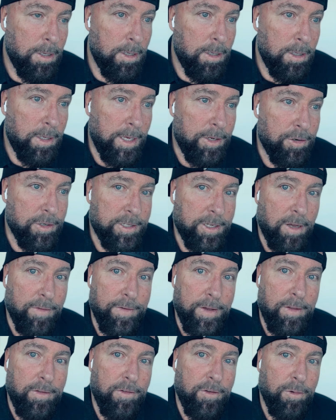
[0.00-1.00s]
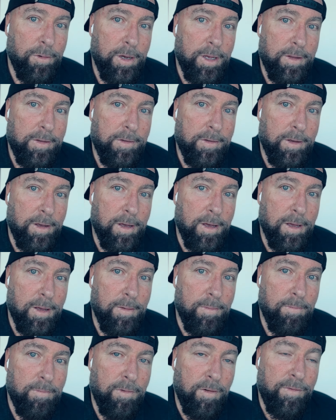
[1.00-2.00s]
Get yourself into it.
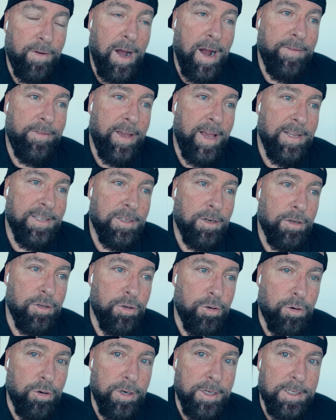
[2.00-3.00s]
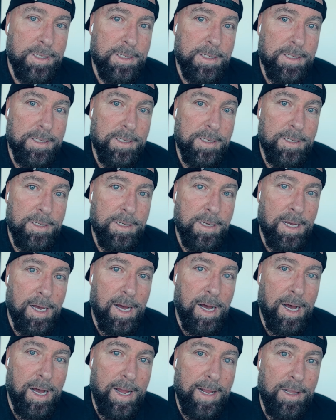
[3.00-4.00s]
Um, for five days in Honduras,
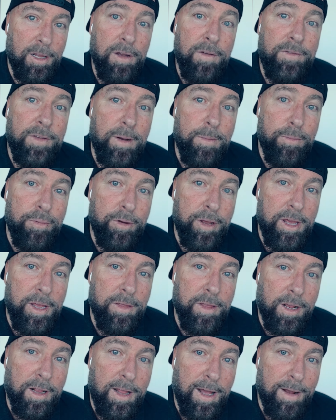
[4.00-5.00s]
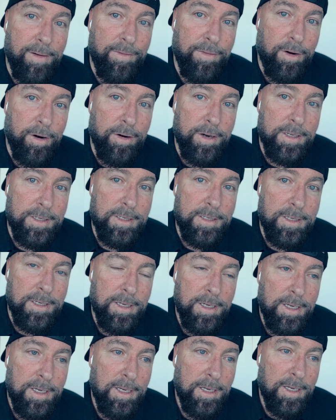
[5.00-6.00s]
I lived and breathed the cloud forest.
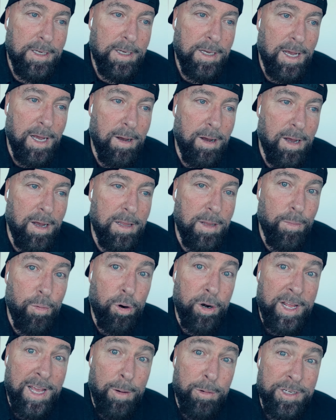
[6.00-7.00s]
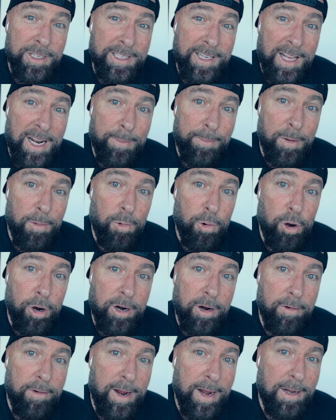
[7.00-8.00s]
Uh, in the morning, I would just get up and
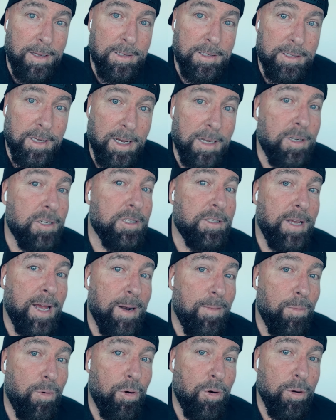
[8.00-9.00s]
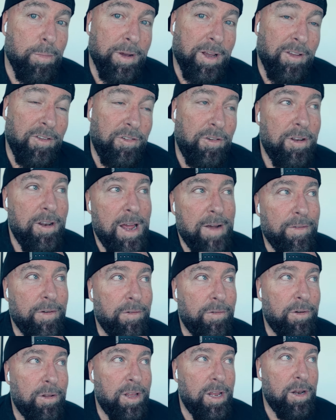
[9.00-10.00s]
walk around to understand more, because you never
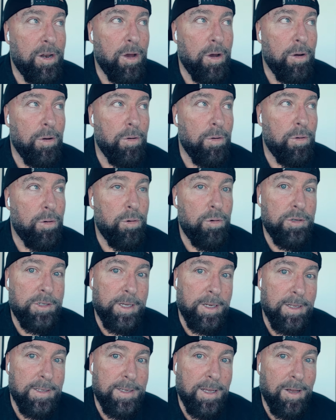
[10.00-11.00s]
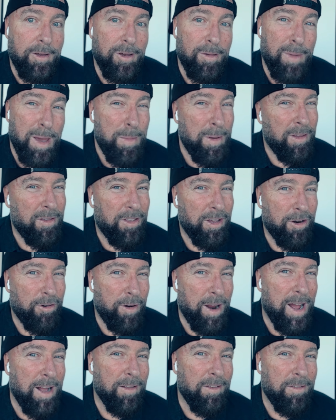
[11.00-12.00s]
really know who's going to tell you. Maybe it's the
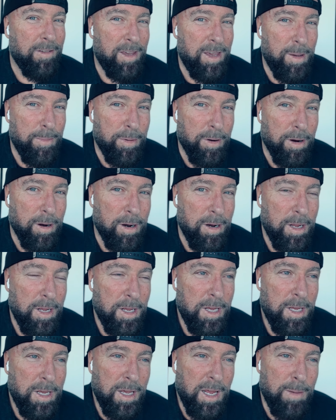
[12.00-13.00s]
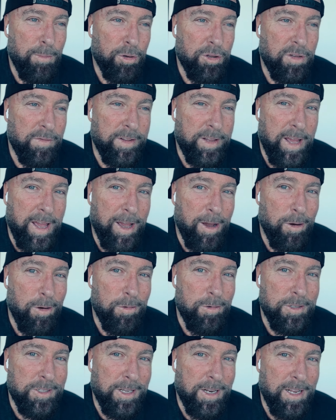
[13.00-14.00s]
groundskeeper in Montevideo
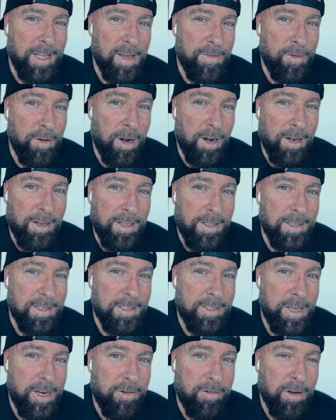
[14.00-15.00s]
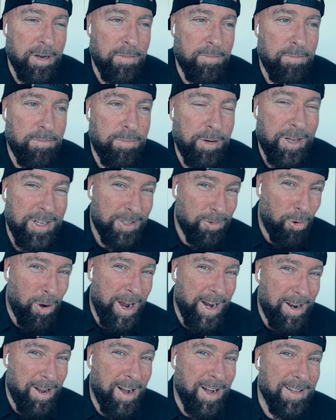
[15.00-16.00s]
who's going to give you a little secret, because
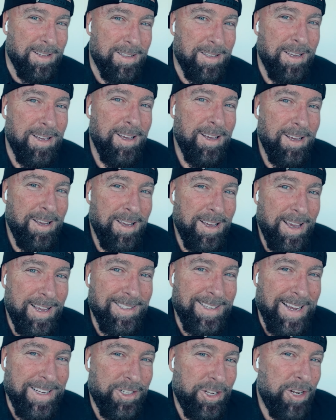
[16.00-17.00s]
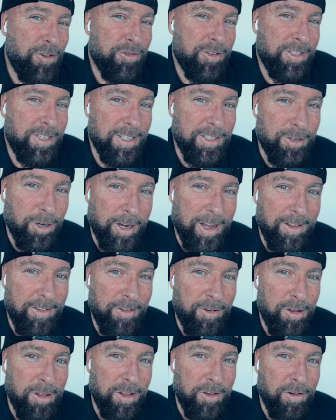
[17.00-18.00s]
why not? He's actually interested in talking
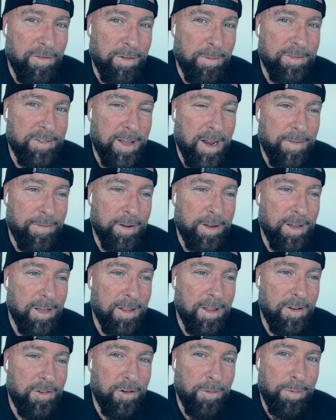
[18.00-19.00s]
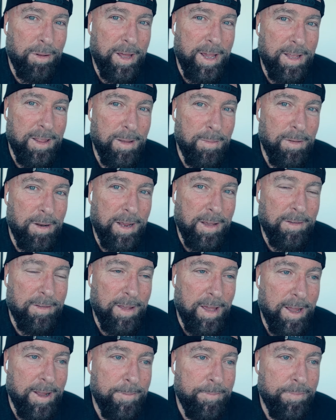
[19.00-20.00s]
to you that you're from South Africa and that you're playing them the next
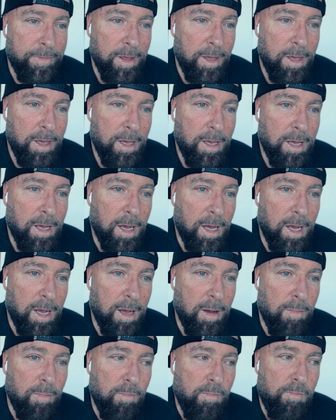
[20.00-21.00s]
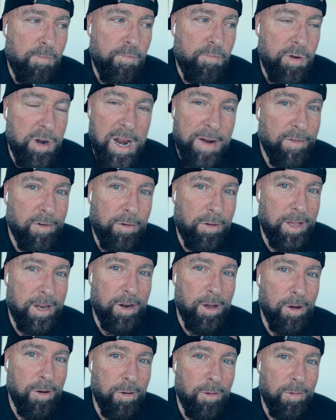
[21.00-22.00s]
day. Um, you never really
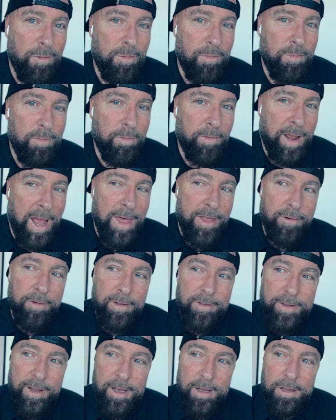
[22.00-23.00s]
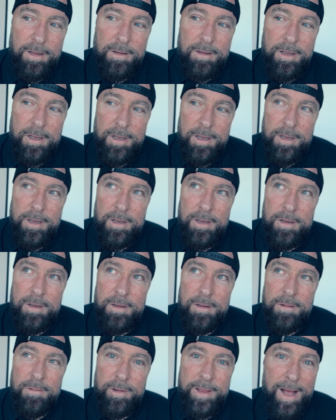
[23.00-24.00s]
know. Gather and tell
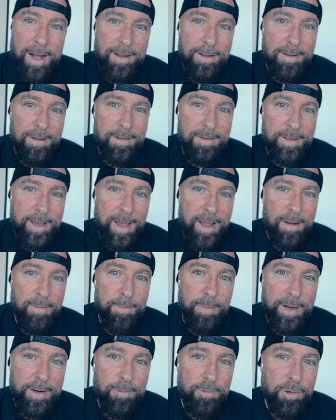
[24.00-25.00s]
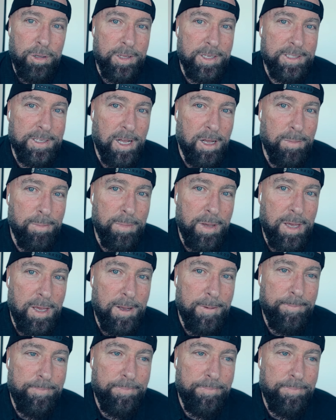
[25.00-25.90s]
without saying, but will this help me?